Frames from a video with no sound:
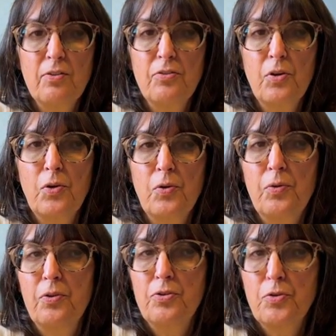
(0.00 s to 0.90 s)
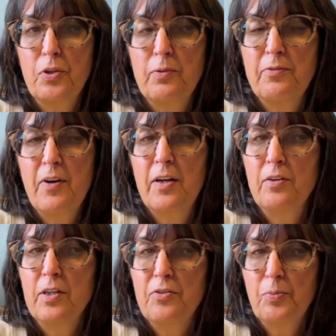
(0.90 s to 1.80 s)
So the story
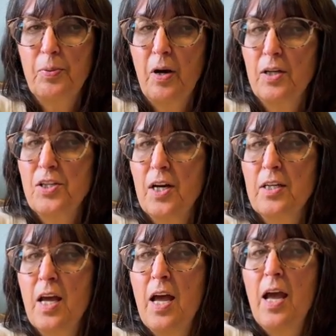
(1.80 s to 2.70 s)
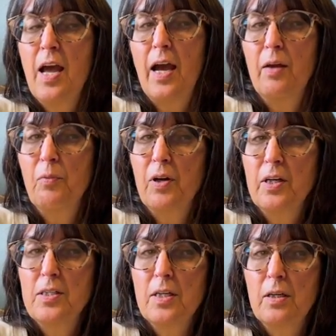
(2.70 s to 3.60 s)
refiner is a project. And what
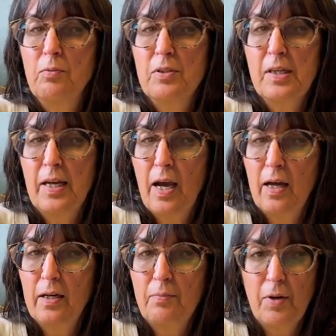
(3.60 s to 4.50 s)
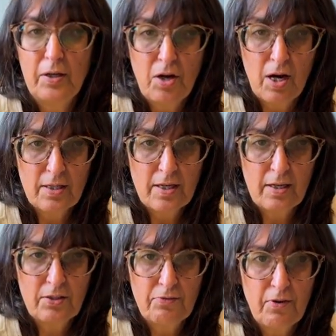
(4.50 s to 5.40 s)
I did was I added my
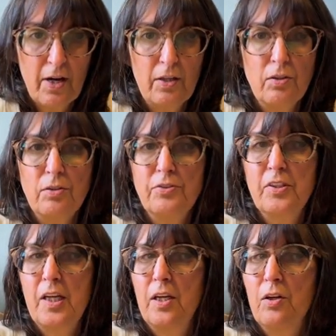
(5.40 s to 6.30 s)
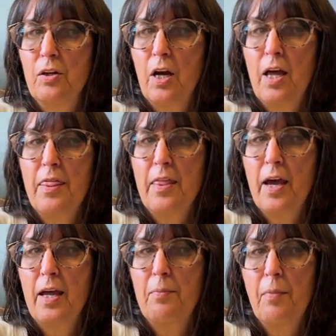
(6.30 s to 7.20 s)
context files here and
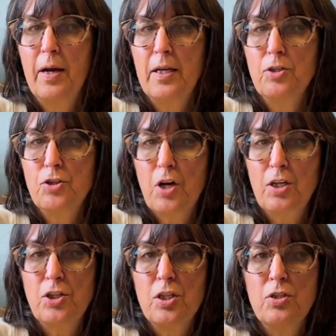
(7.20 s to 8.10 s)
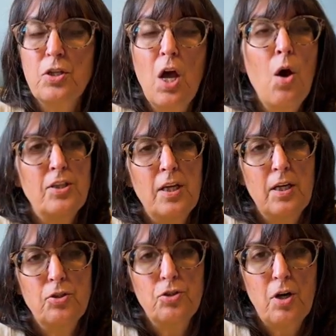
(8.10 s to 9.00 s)
then my instructions. The
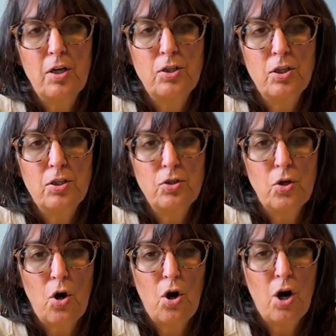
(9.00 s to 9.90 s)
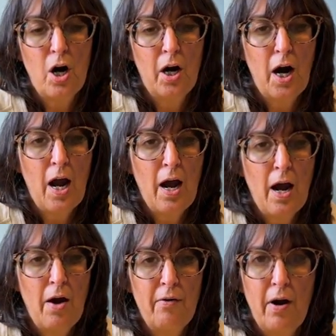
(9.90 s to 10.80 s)
instructions are
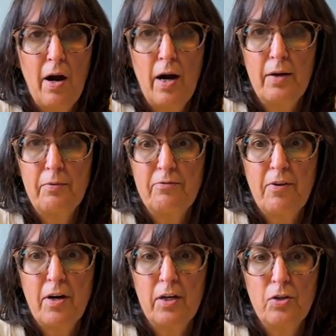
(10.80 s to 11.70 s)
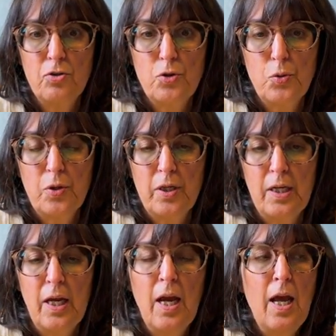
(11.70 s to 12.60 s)
how I refine a
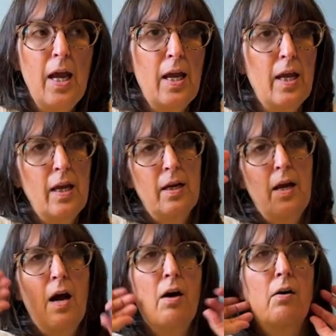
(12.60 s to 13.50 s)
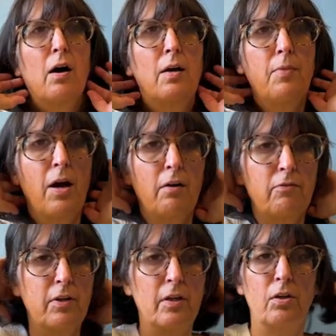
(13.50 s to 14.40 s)
story and how I'm
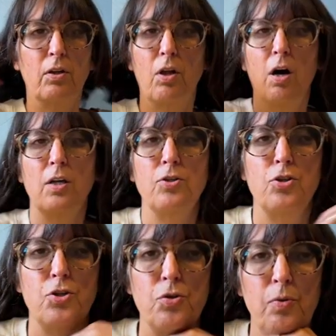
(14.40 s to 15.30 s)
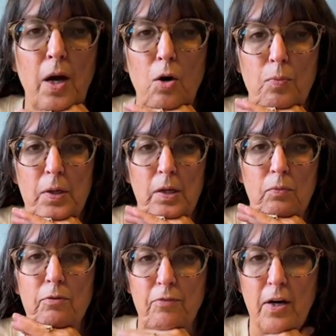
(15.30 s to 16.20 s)
having Claude to help
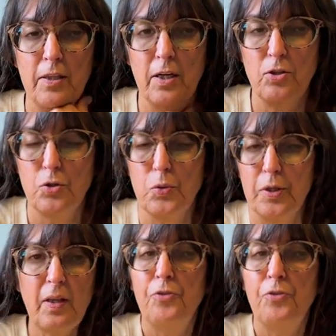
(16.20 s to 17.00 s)
me refine that story.